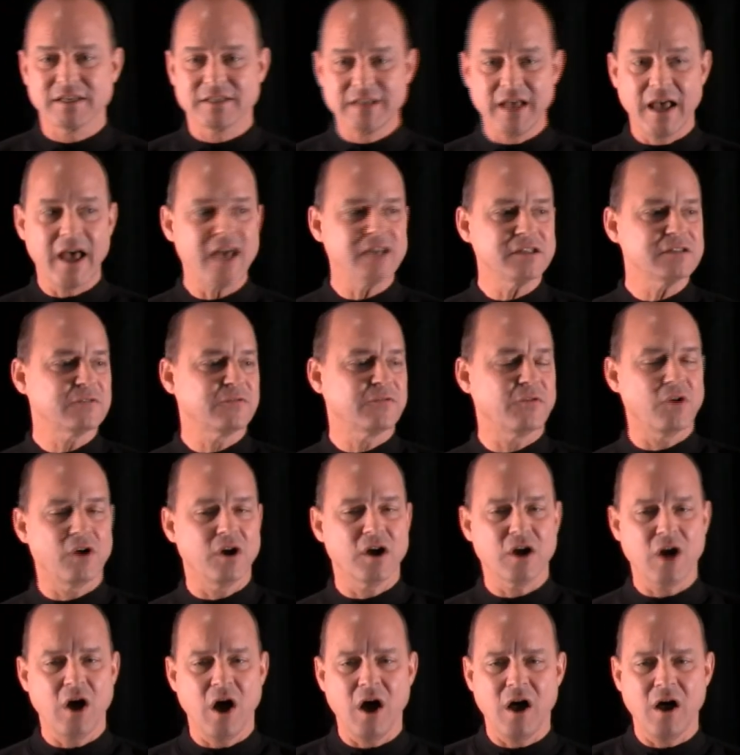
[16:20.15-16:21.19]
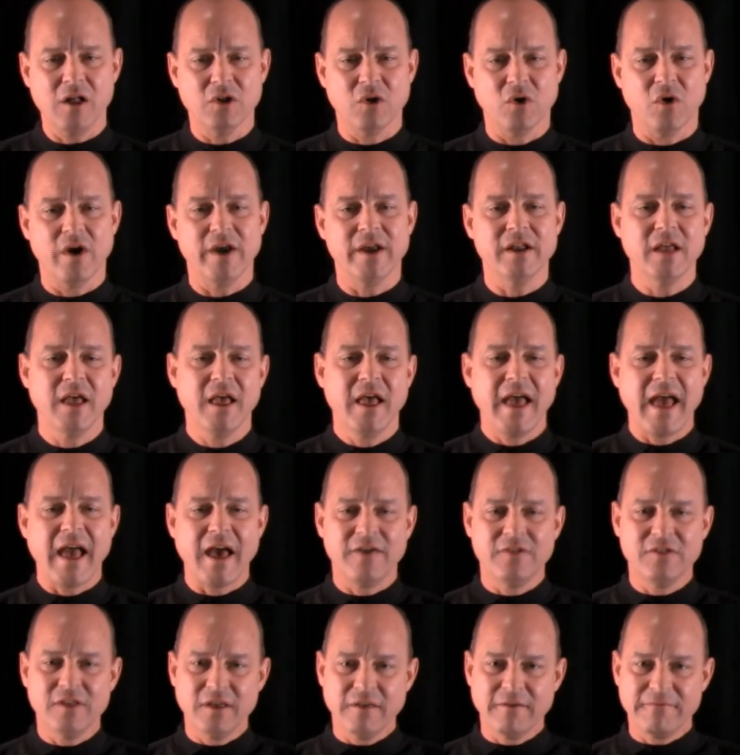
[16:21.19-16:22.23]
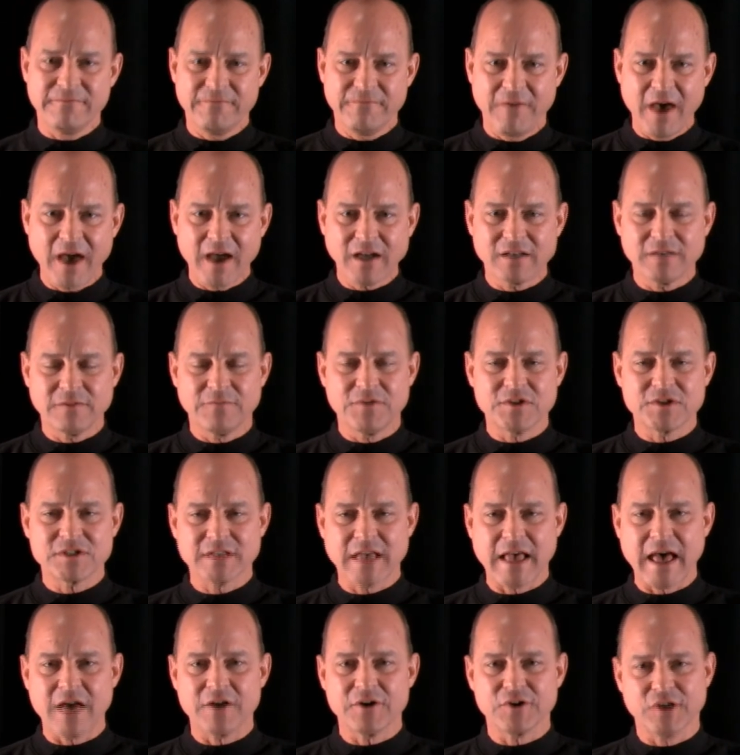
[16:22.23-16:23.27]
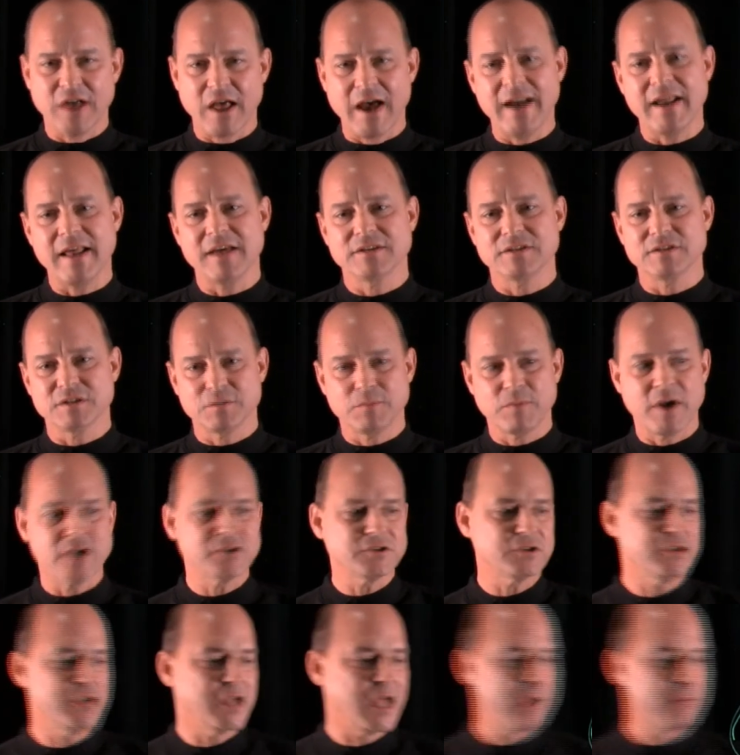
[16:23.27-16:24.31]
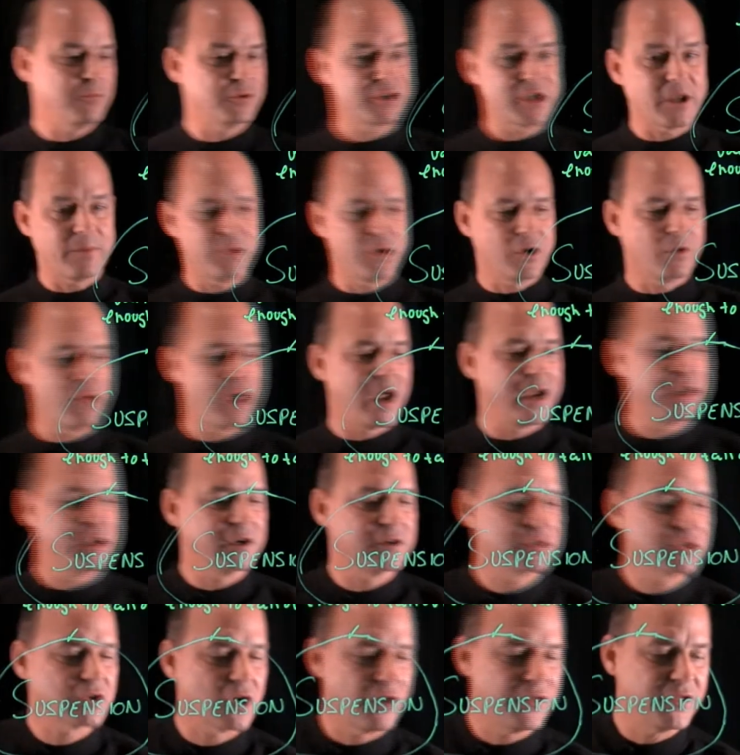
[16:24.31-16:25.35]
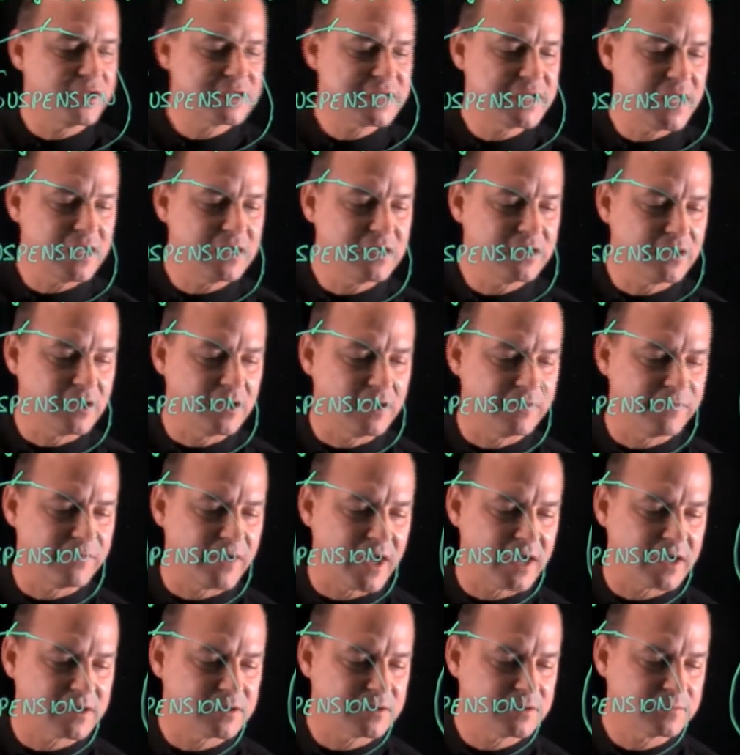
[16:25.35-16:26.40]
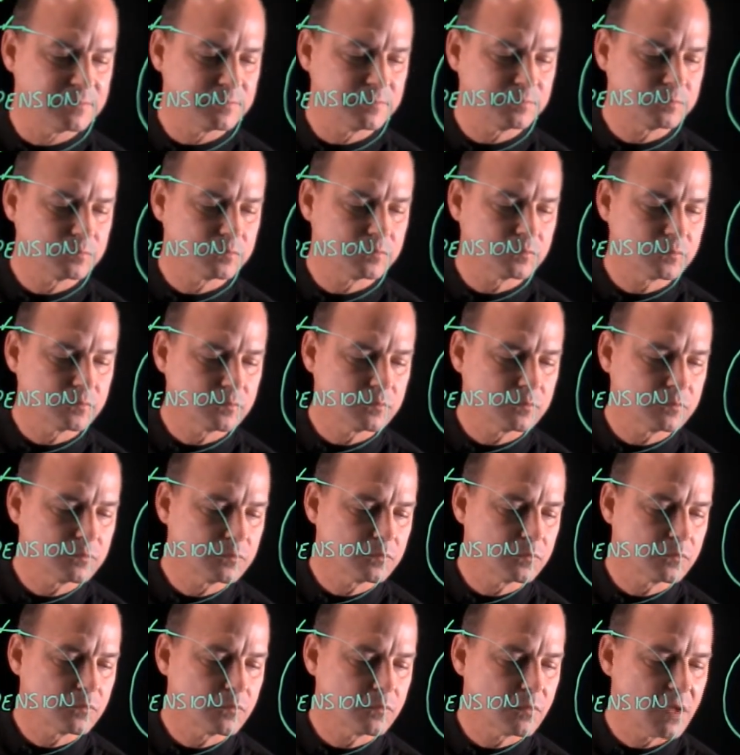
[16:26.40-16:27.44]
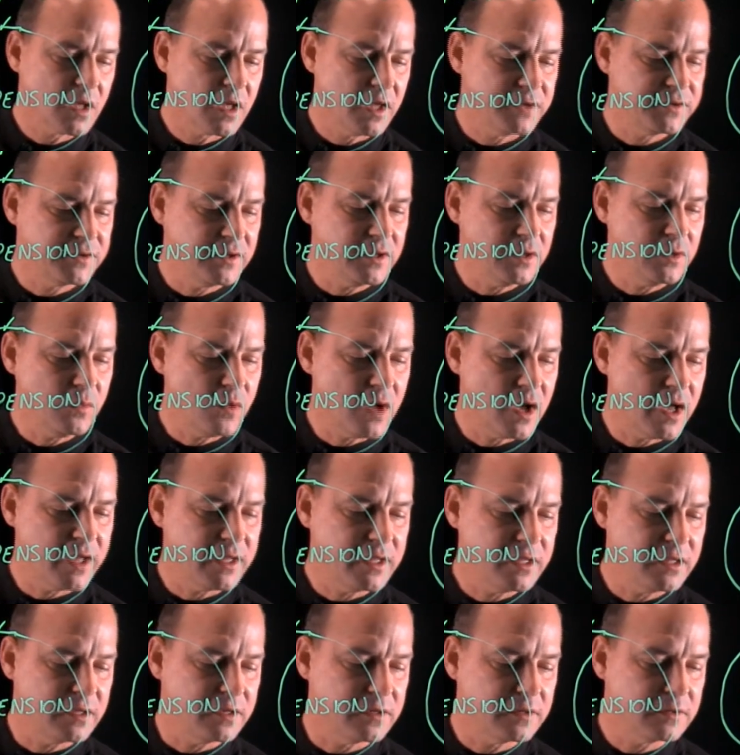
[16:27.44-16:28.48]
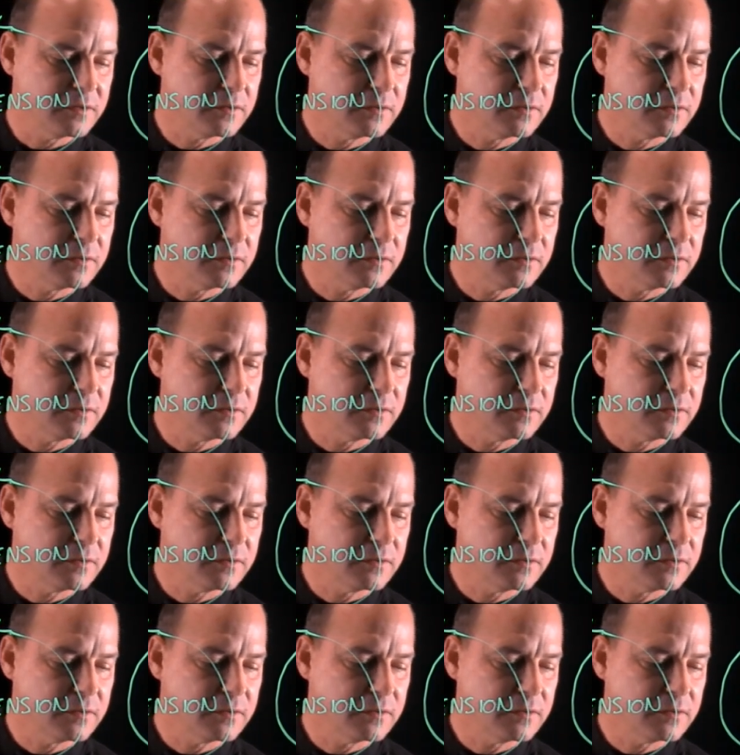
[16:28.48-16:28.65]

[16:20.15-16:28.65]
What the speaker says: a test for a colloid, and the effect of the scattered light has a special name, which I'm going to write here. It's called the Tyndall effect. T-Y-N.